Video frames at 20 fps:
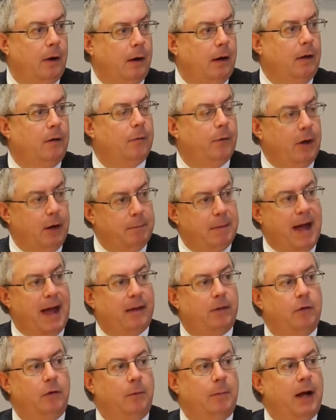It's really
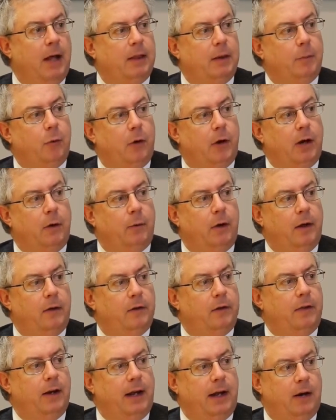back to about the point it
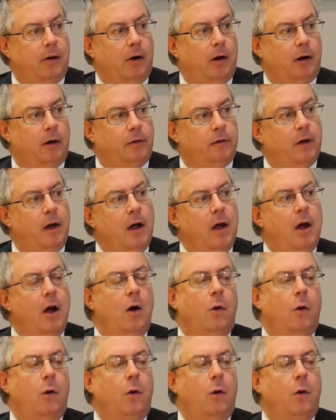was in the late August,